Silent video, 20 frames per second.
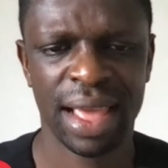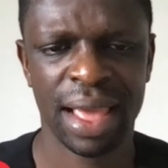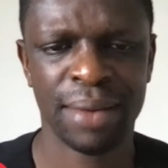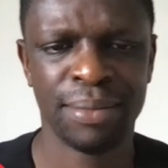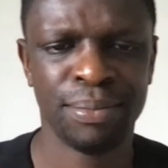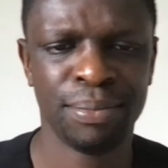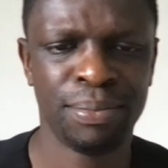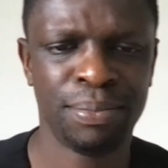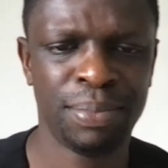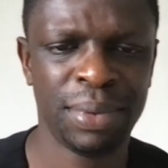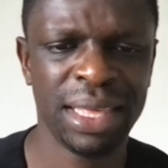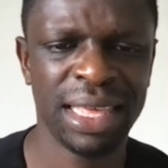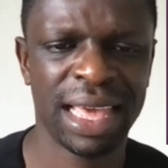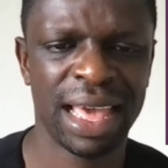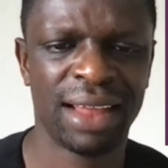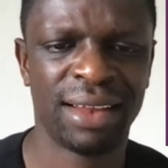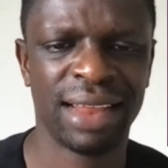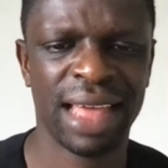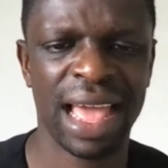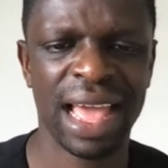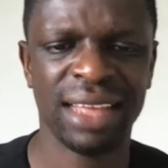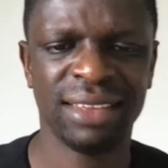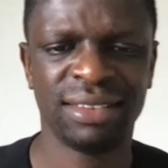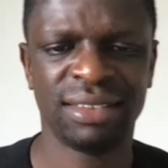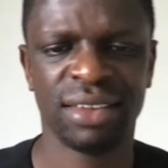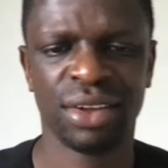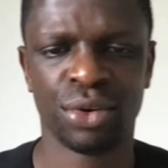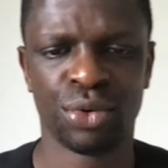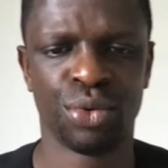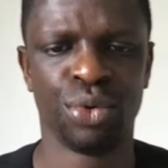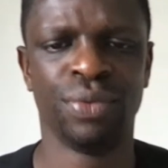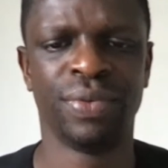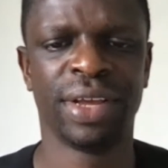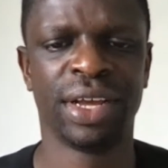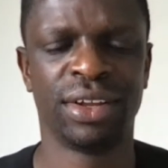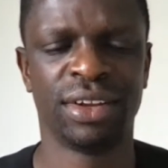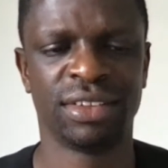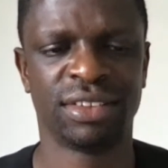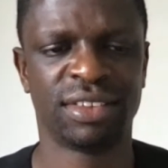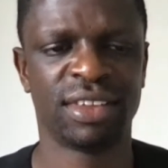MPLS,
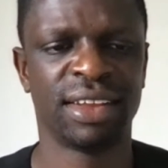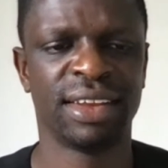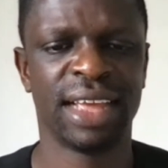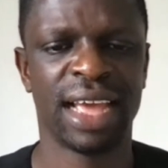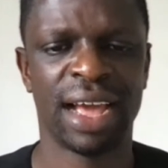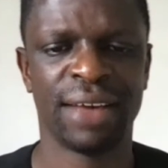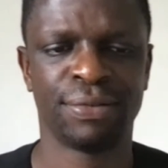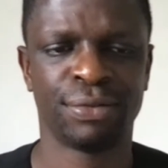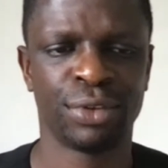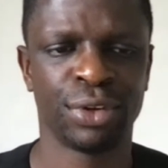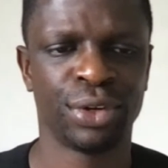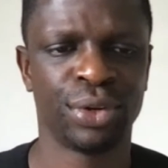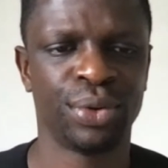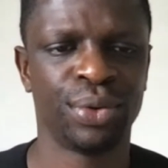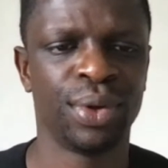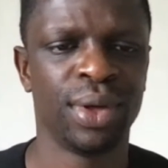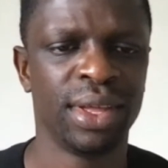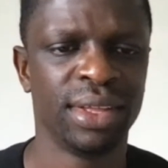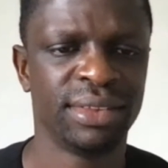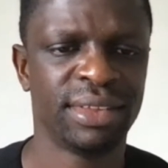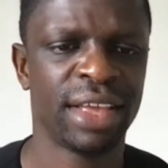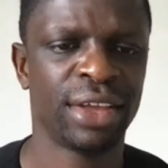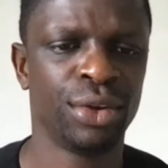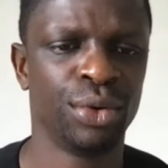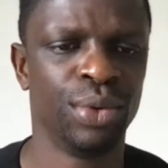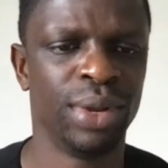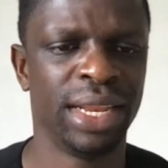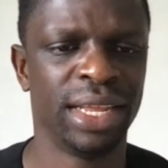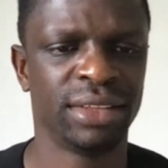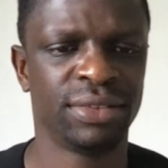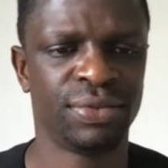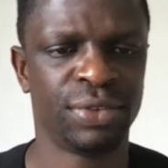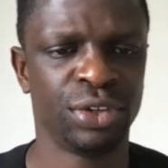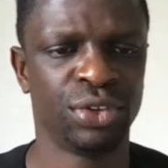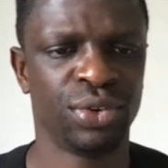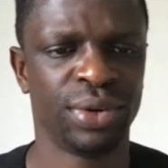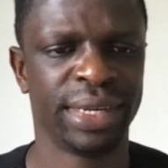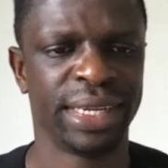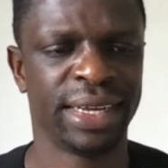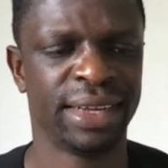grooving on a Sunday afternoon. Thank you, Willette,
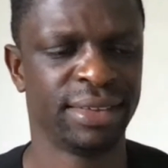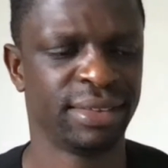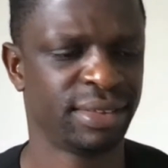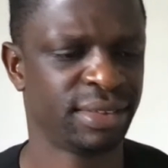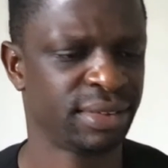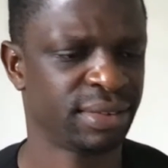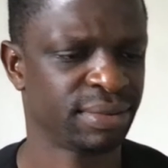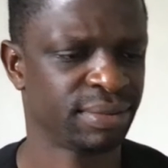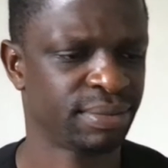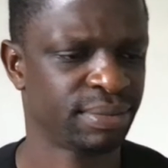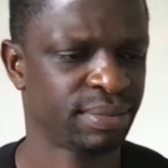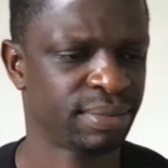for joining us.